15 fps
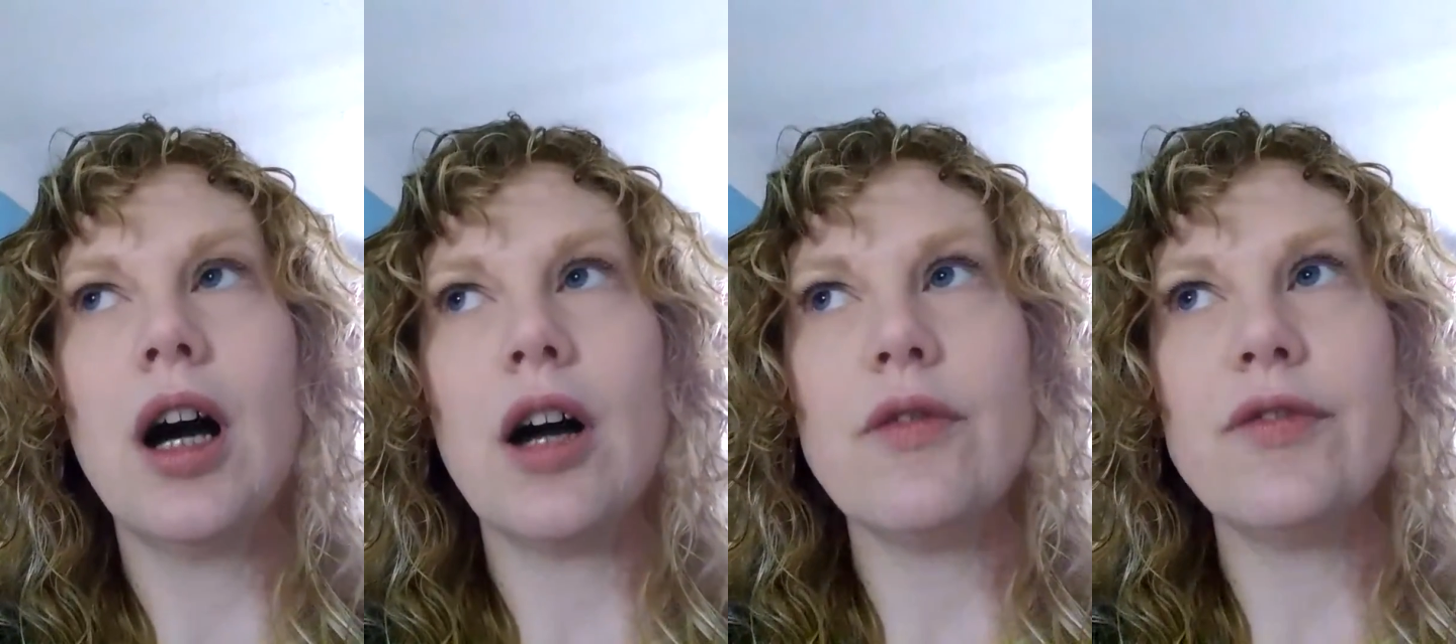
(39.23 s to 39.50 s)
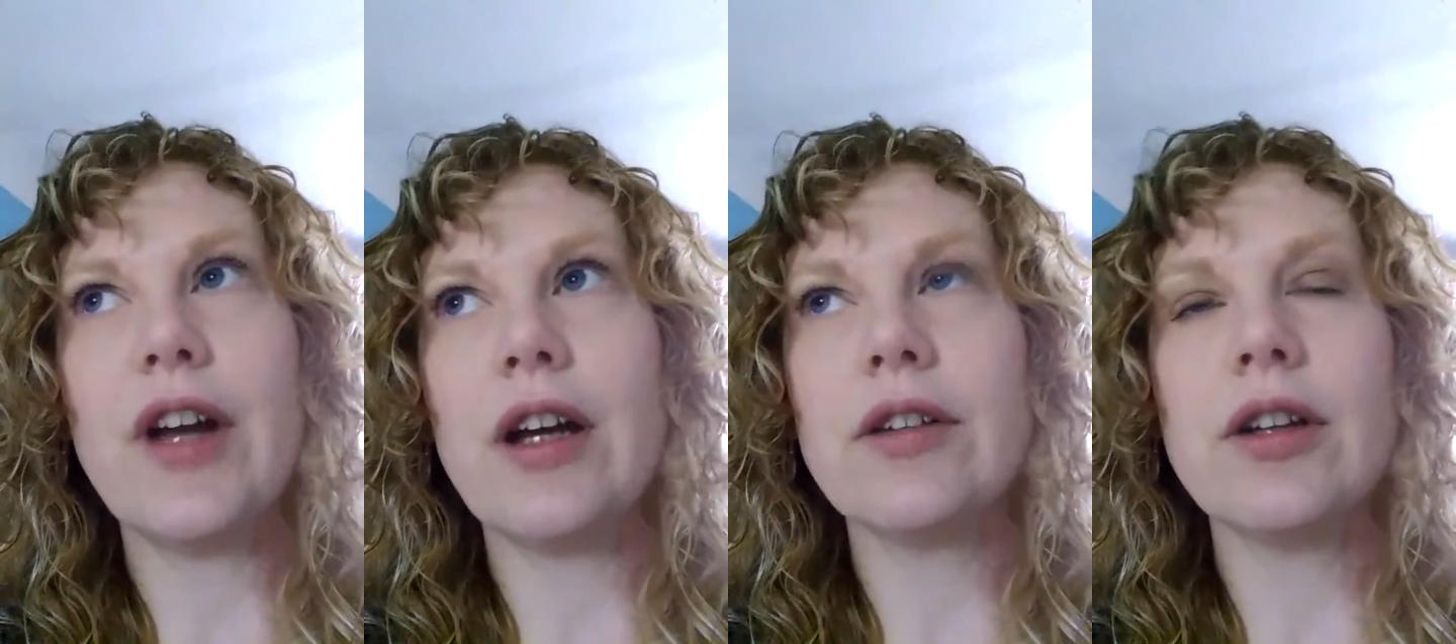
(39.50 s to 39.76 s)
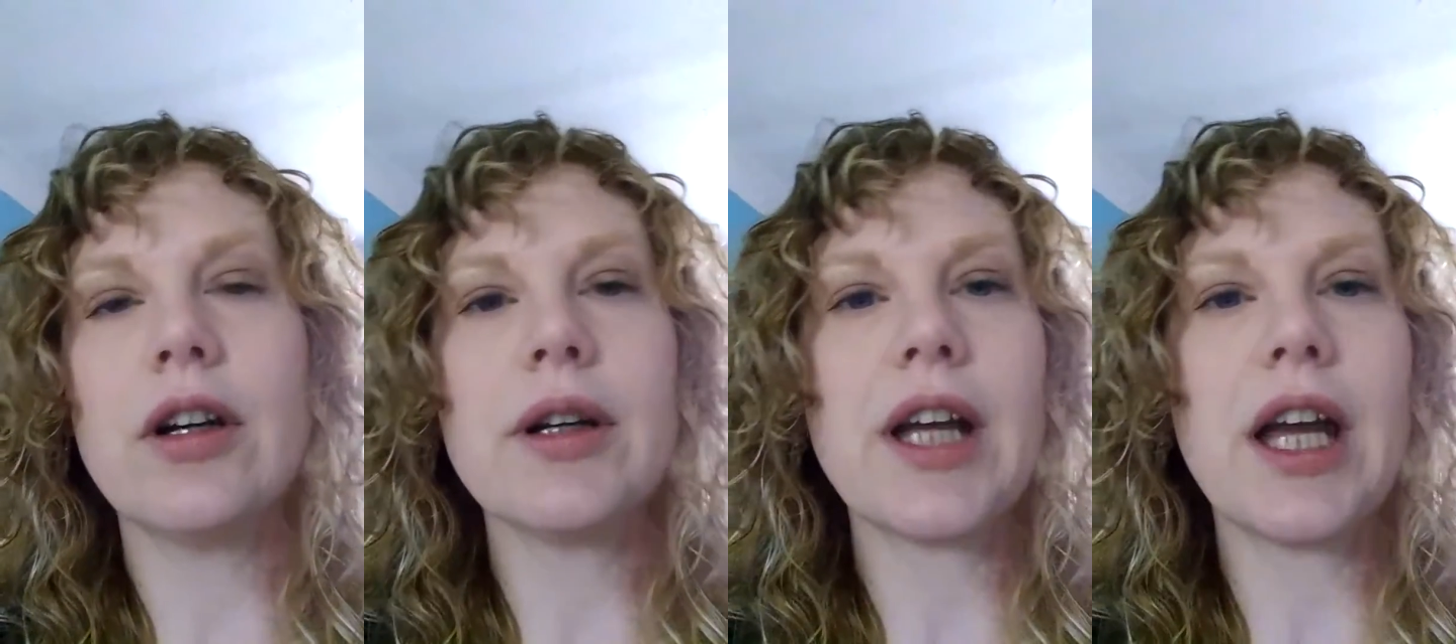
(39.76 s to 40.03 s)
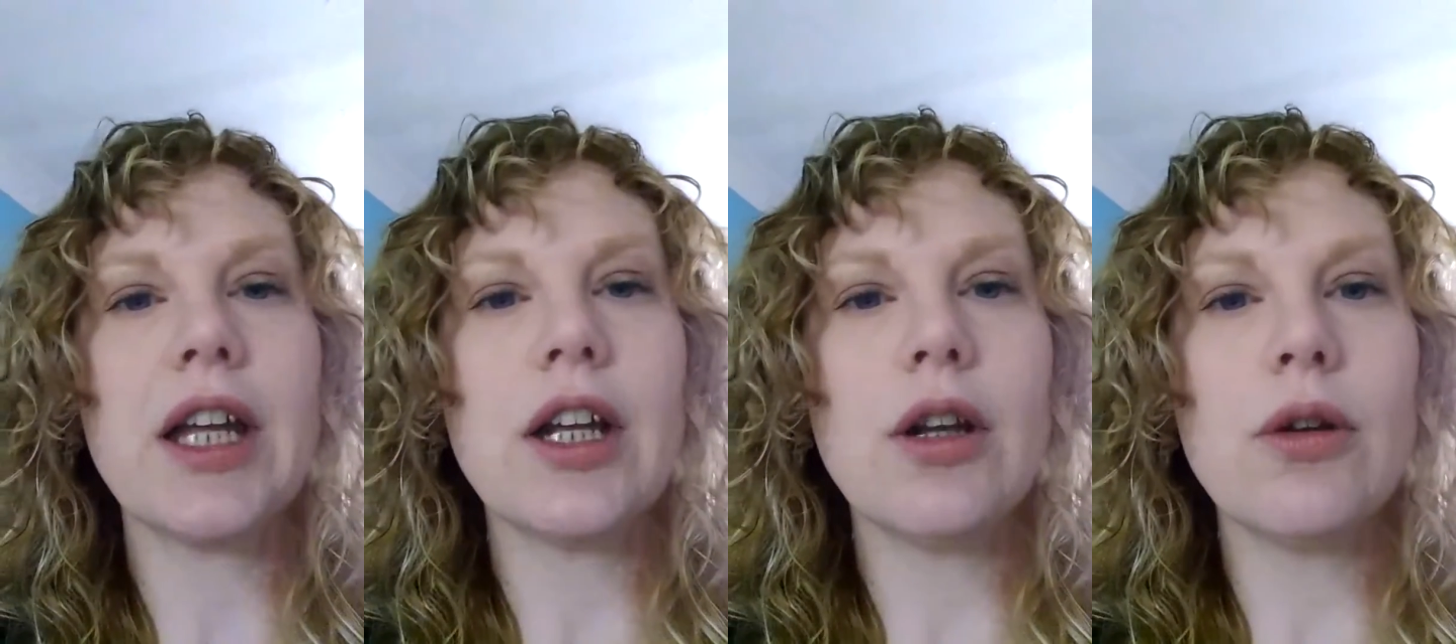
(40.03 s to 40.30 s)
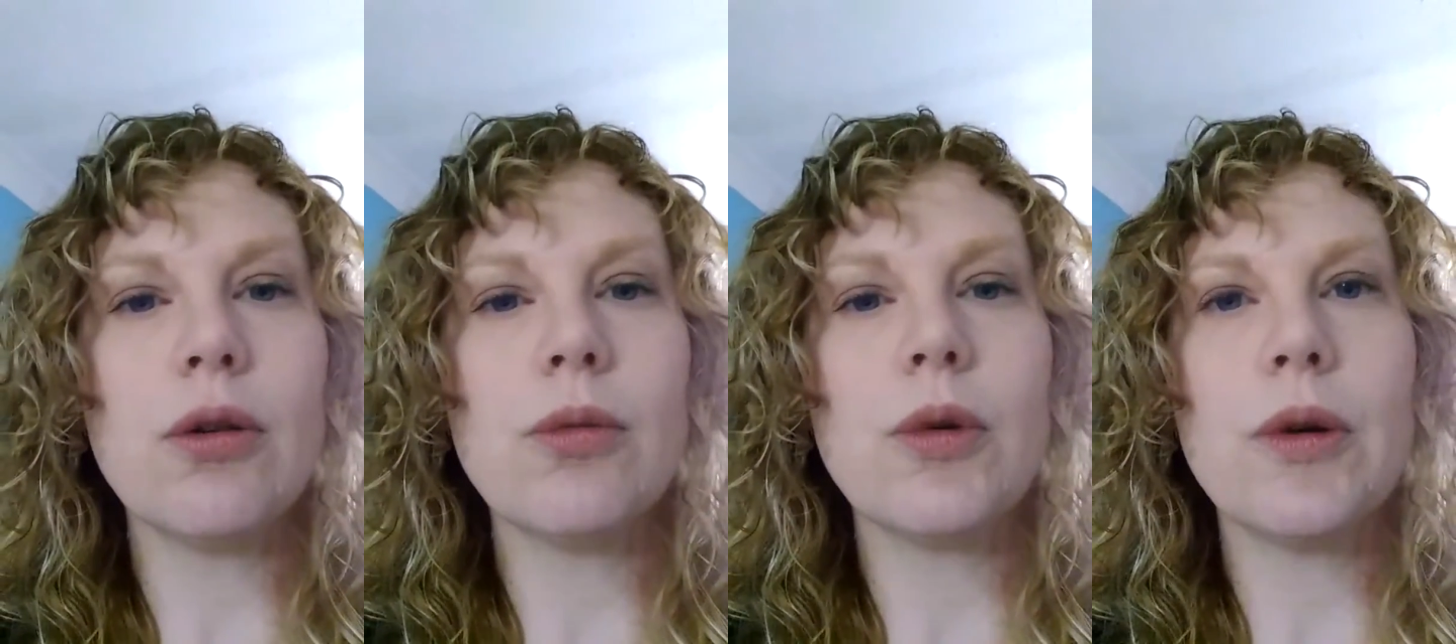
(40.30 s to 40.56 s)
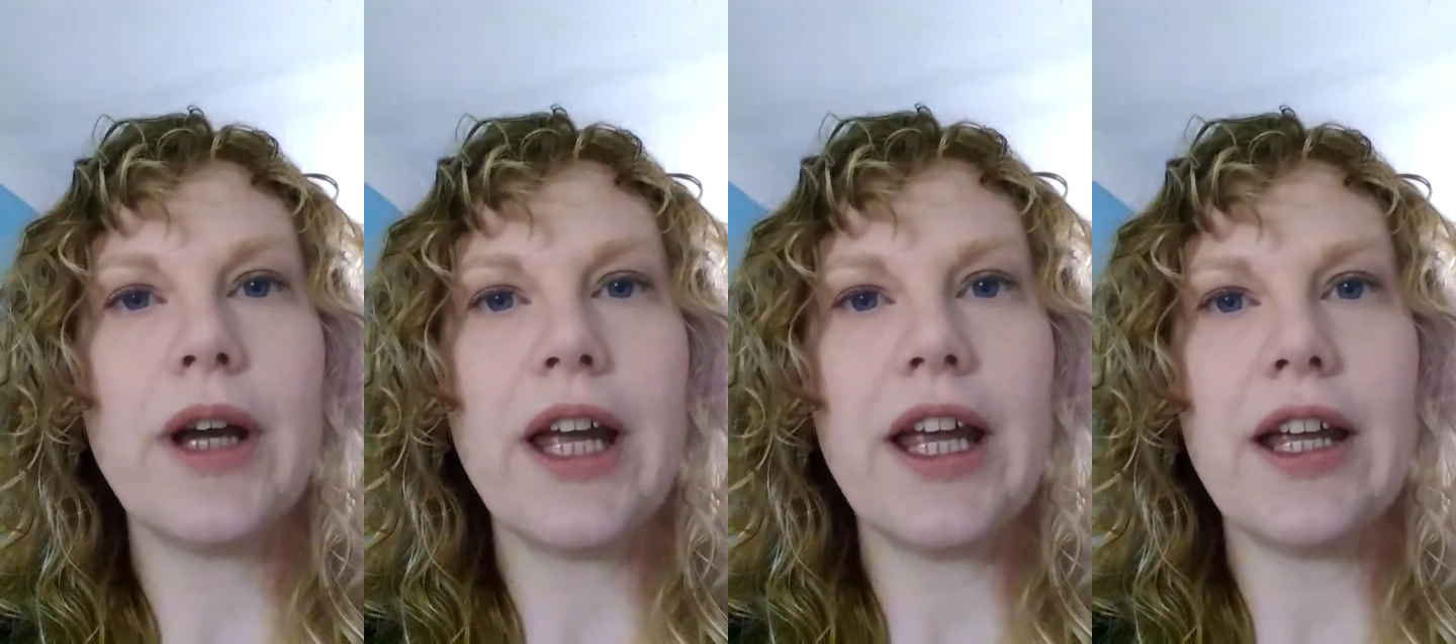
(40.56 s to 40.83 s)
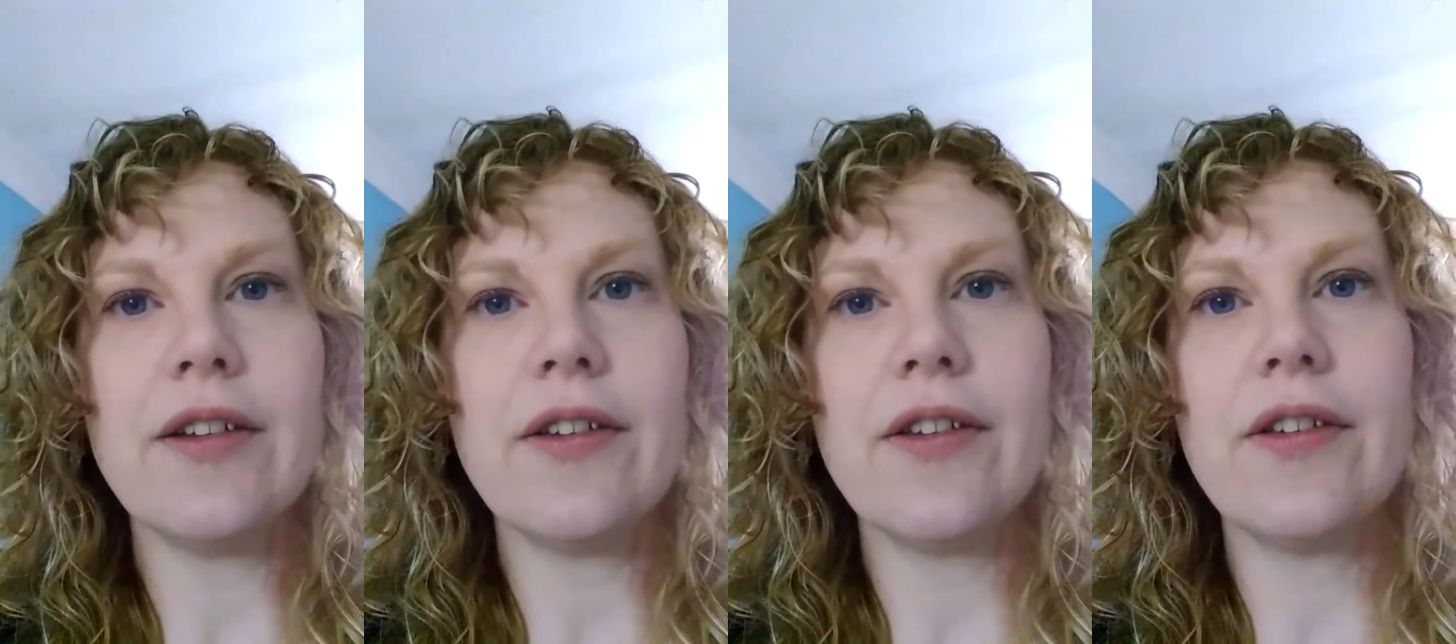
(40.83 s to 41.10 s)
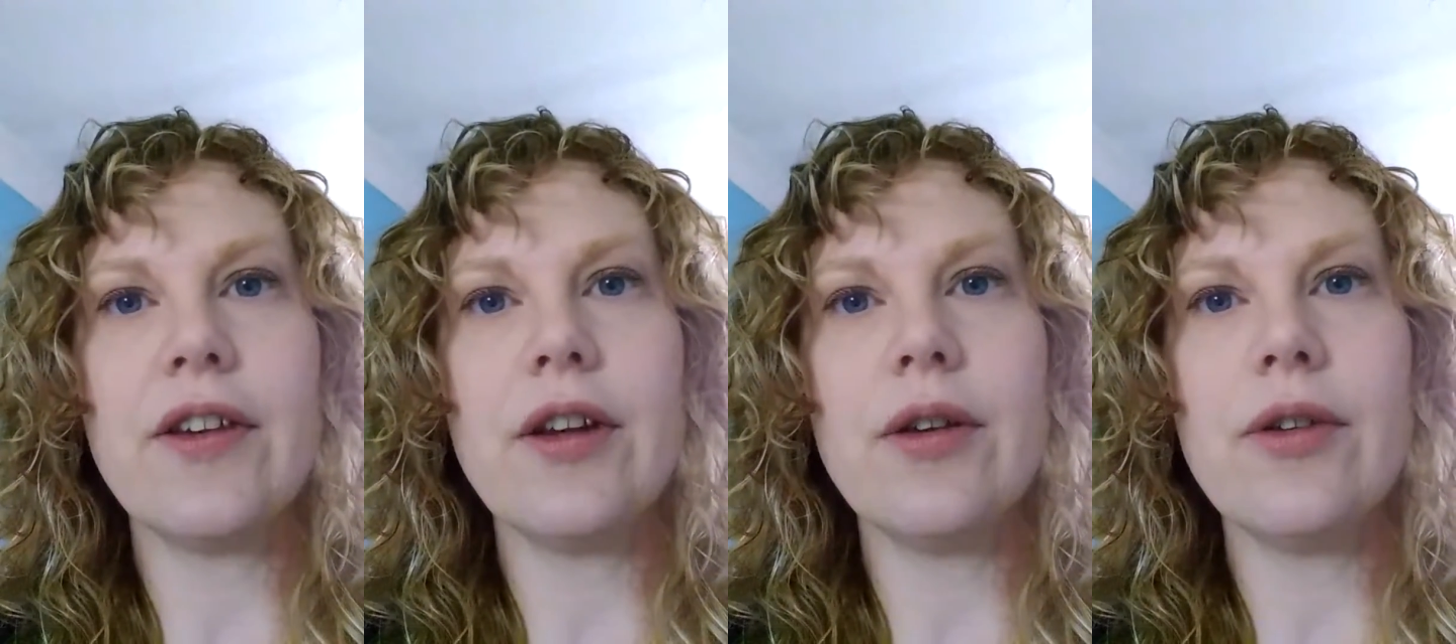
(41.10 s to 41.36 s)
I found that I'm getting a lot more
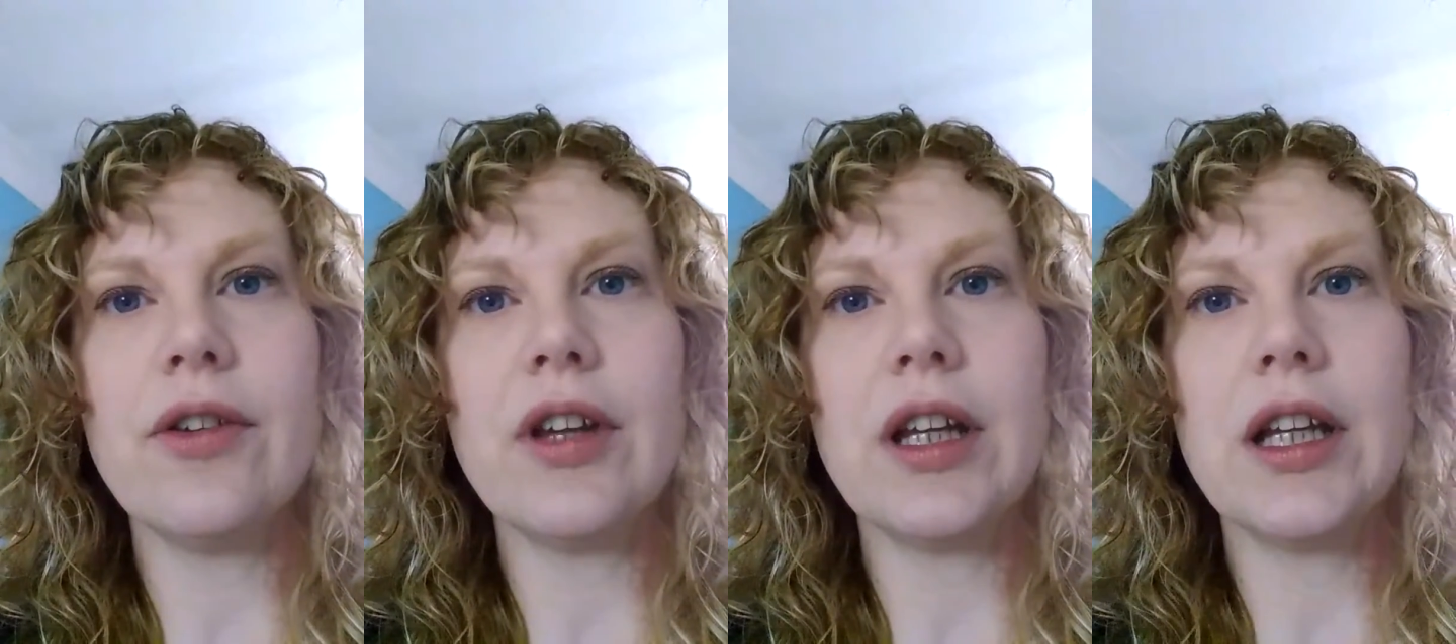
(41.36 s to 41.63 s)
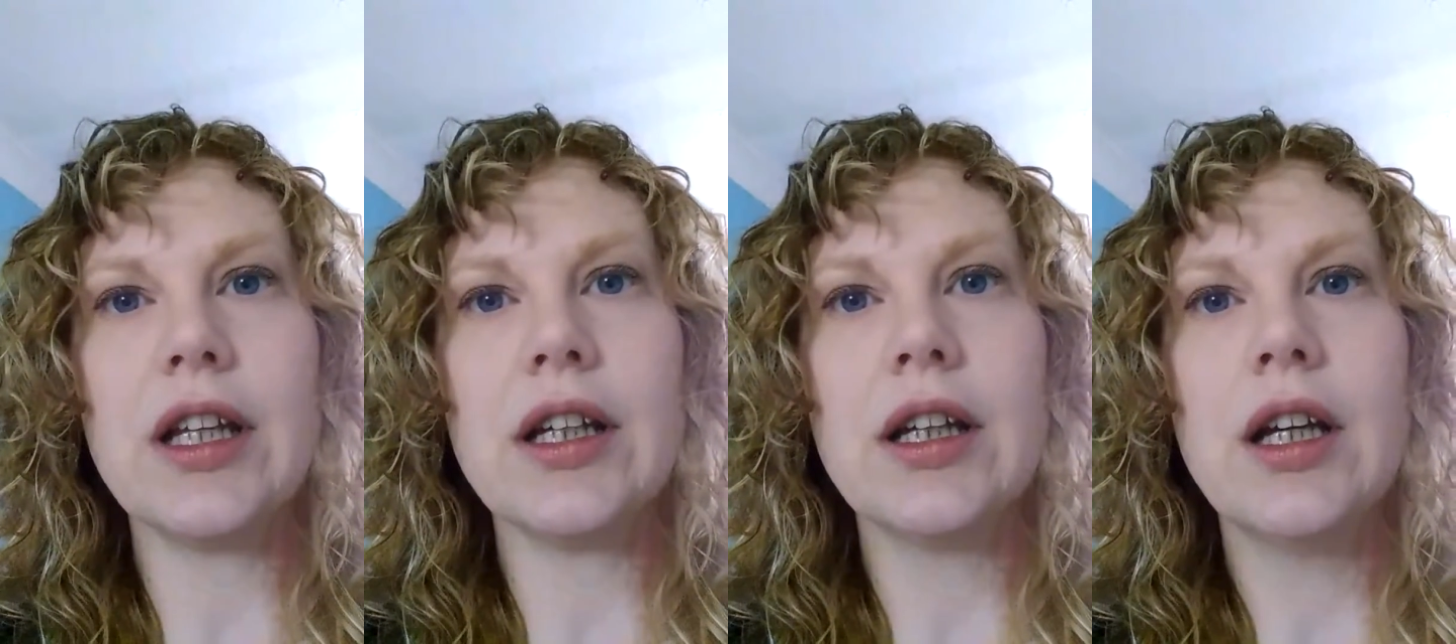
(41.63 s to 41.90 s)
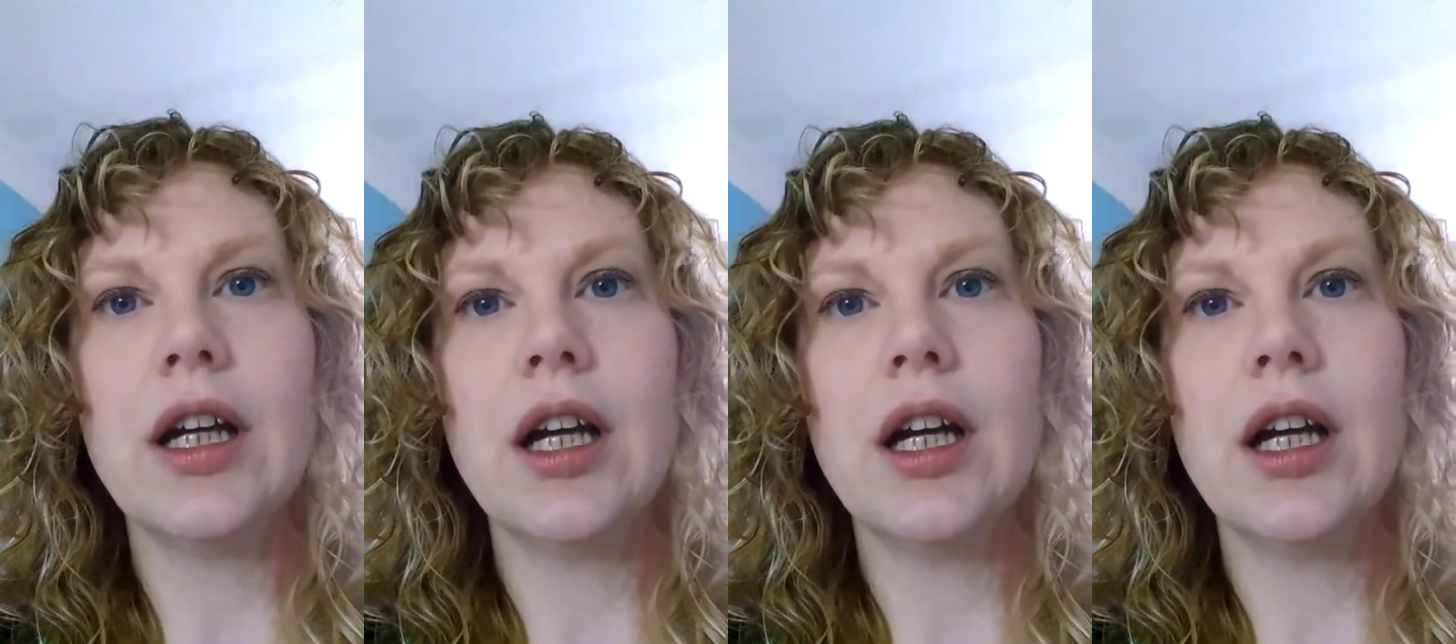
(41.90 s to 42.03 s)
hits using